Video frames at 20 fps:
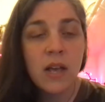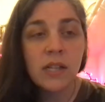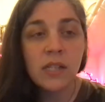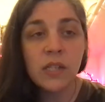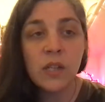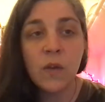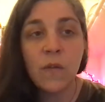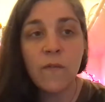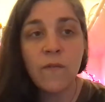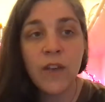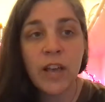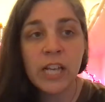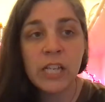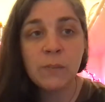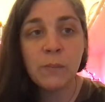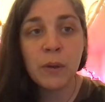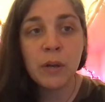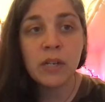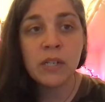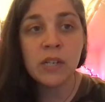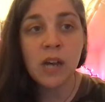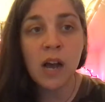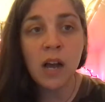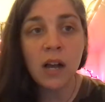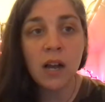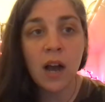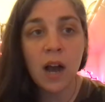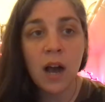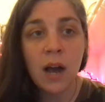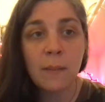So
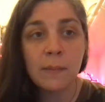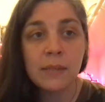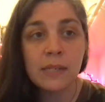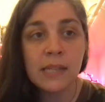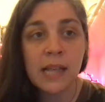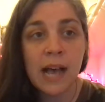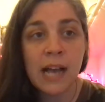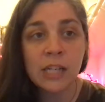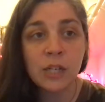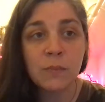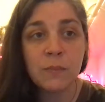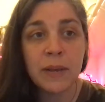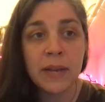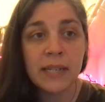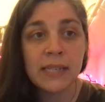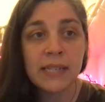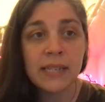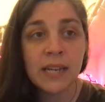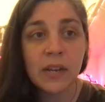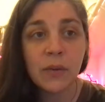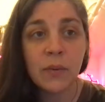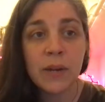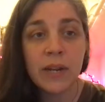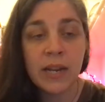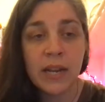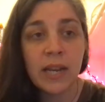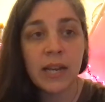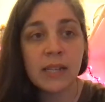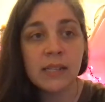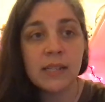facebook.com/Mixtic
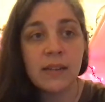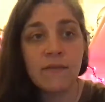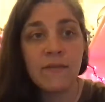Readings.